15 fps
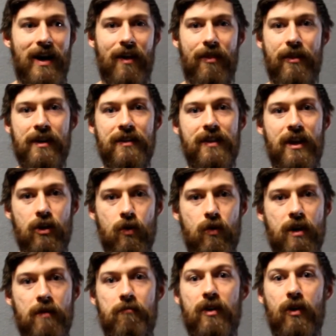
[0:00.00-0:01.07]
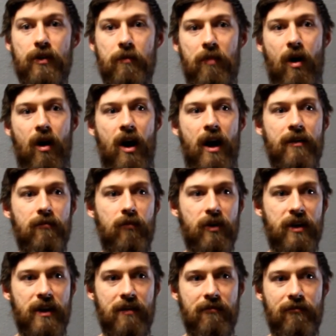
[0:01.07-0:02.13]
things that you can build upon,
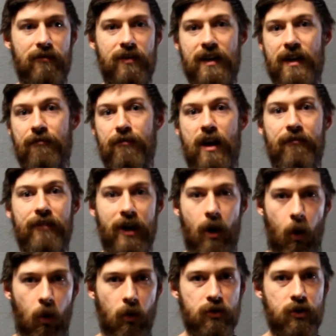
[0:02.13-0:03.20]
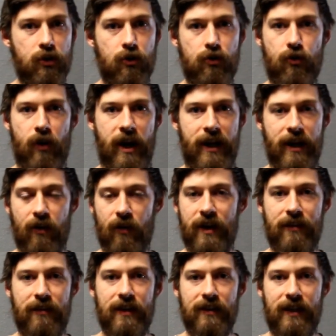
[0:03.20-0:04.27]
looking to see if you have any holes in your training or
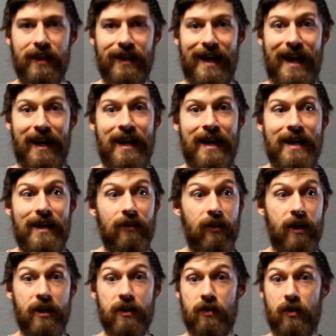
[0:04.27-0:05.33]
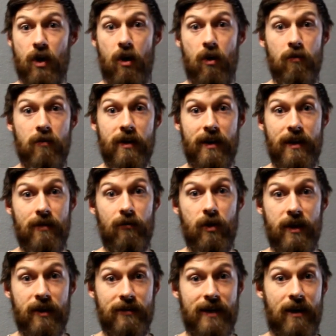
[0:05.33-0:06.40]
anything like that, let us know and
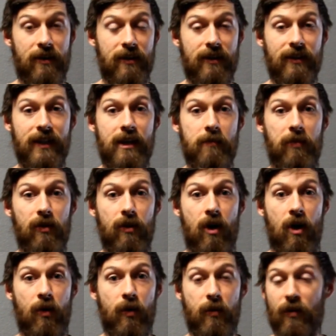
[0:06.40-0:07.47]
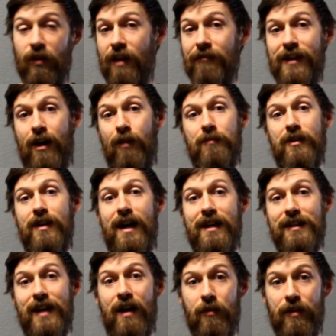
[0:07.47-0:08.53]
looking down in the link below, and we would love to help you
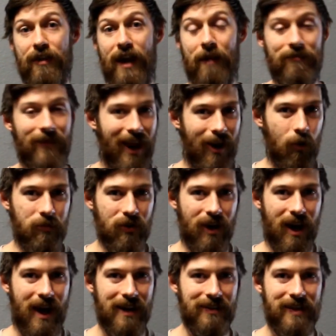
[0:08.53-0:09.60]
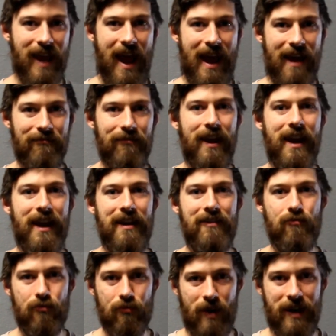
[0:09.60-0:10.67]
guys out with that. I hope you guys have a
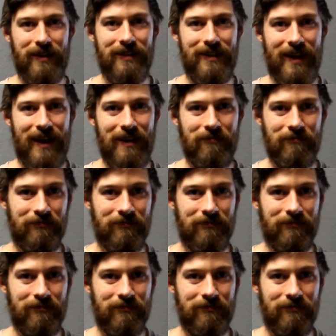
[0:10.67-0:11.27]
great day.